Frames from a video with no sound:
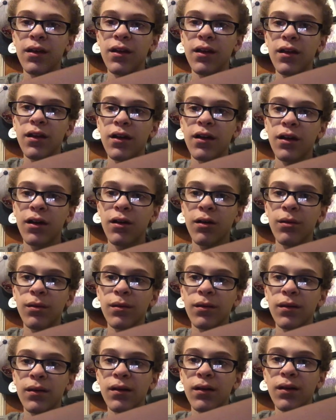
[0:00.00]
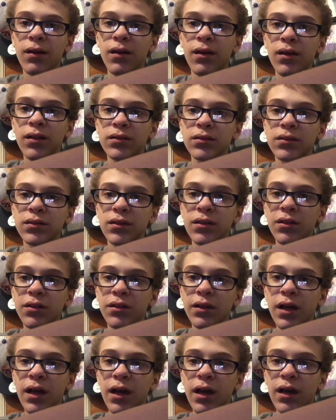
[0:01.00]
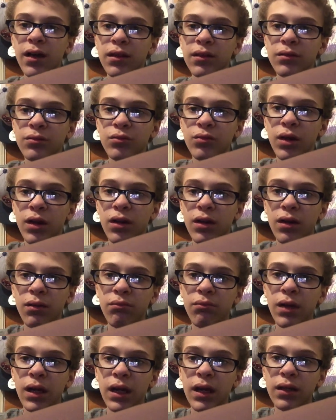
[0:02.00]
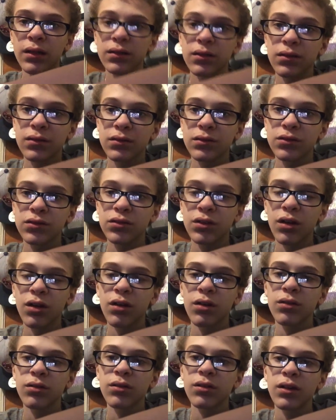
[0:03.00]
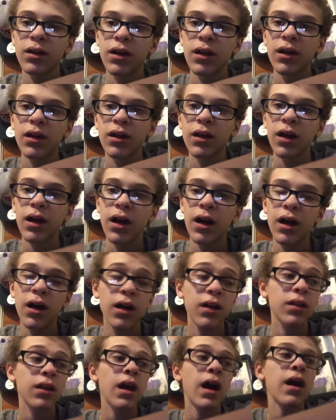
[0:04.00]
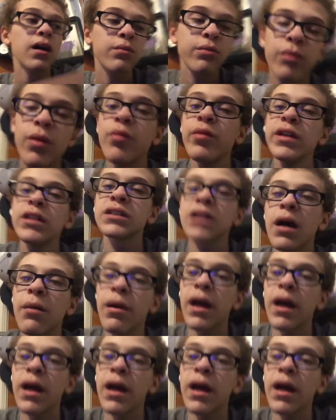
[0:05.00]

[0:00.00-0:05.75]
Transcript: Yo, it's your guy. Welcome back. So, we just got